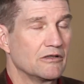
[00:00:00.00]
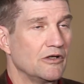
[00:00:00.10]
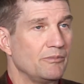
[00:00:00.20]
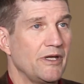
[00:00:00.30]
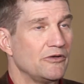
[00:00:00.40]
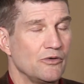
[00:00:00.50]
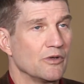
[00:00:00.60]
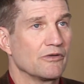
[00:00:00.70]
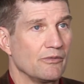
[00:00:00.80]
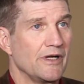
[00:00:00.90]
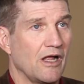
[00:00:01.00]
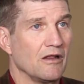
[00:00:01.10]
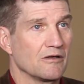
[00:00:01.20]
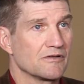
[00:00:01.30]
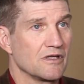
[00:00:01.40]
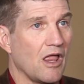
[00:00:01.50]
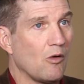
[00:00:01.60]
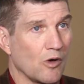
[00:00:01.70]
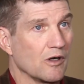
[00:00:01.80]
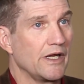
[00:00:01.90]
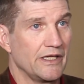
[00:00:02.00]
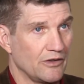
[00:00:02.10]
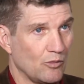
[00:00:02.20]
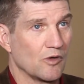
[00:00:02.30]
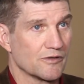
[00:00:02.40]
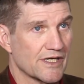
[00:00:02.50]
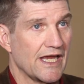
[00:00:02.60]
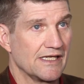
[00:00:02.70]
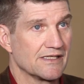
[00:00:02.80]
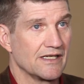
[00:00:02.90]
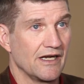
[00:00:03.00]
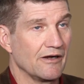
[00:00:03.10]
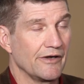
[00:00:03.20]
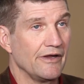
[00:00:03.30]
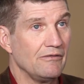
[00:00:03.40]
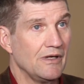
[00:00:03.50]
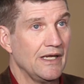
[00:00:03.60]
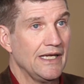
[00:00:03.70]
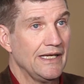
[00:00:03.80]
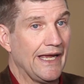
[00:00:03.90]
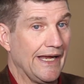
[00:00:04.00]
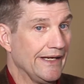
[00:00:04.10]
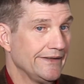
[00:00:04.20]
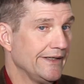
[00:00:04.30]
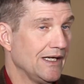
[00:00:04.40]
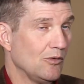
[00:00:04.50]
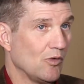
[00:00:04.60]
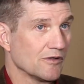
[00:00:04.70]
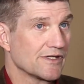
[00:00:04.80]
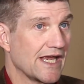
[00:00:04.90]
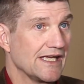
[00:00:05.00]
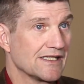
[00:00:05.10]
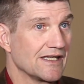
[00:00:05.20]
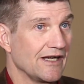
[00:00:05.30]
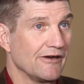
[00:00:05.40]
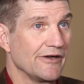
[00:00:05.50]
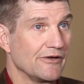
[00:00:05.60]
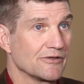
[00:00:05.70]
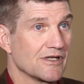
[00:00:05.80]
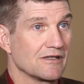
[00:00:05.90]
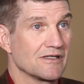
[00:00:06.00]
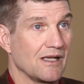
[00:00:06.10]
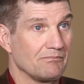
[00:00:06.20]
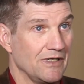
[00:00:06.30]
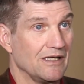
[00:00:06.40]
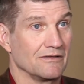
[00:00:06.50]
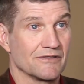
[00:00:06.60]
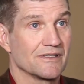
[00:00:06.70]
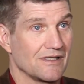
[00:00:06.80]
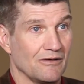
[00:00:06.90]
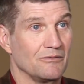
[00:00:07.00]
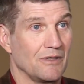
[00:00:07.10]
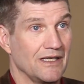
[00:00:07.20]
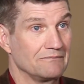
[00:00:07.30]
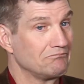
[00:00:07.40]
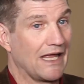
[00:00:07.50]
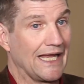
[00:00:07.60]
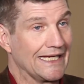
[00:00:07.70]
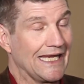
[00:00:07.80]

could be two or three dollars lower in the worst case scenario. And uh, worst case scenarios are something else. So I